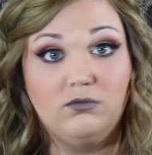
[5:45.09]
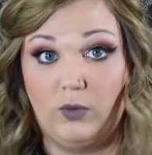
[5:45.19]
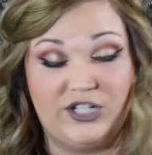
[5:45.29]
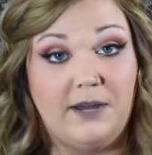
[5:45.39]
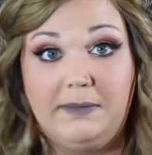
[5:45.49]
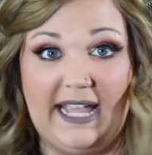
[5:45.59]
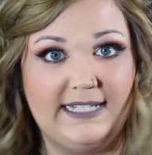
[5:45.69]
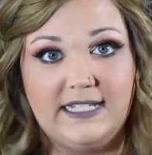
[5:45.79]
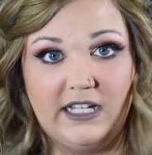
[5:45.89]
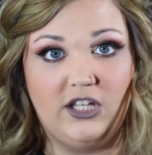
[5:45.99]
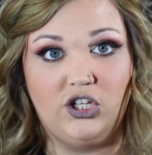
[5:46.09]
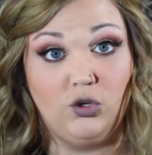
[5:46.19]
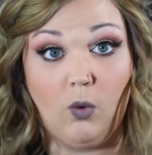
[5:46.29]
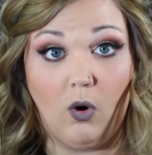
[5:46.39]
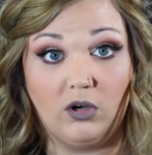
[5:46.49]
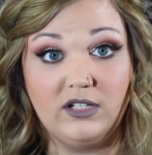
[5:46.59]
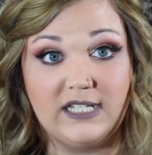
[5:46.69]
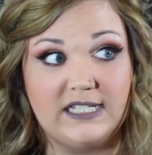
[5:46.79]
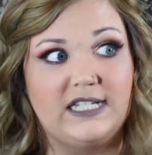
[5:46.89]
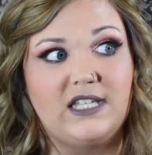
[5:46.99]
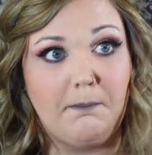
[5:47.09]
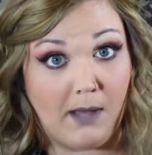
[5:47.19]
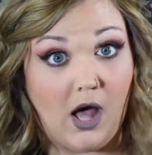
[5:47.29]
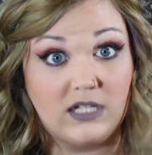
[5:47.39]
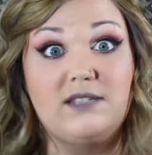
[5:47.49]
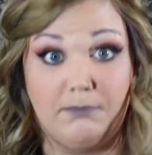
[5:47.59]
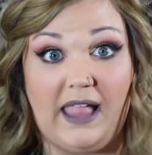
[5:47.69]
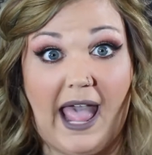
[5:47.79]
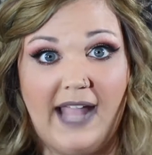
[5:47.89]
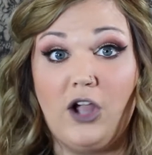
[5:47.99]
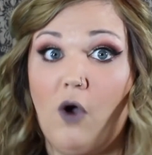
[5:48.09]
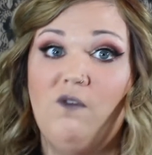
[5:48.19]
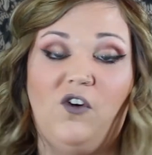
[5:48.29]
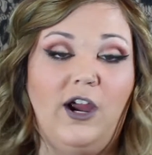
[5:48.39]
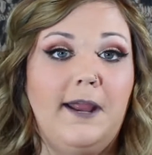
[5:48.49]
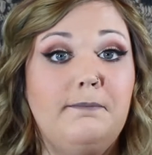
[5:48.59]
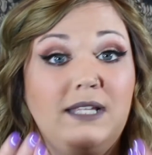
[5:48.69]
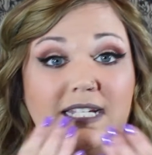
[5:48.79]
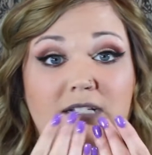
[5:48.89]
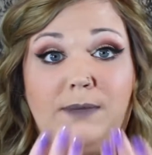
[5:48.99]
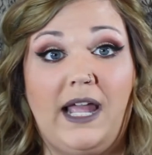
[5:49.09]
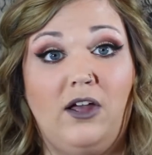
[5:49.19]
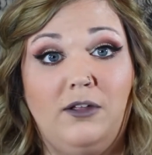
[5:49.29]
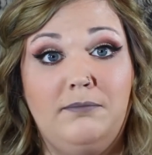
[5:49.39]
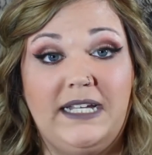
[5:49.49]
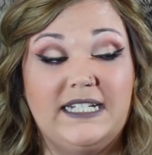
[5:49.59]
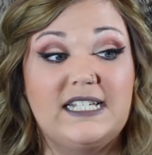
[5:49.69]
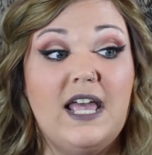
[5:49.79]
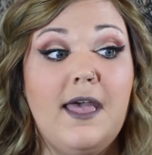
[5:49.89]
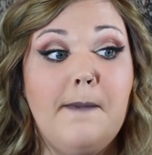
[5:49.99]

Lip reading: which I'm guessing you aren't since it's box black, go for it, please, by all means.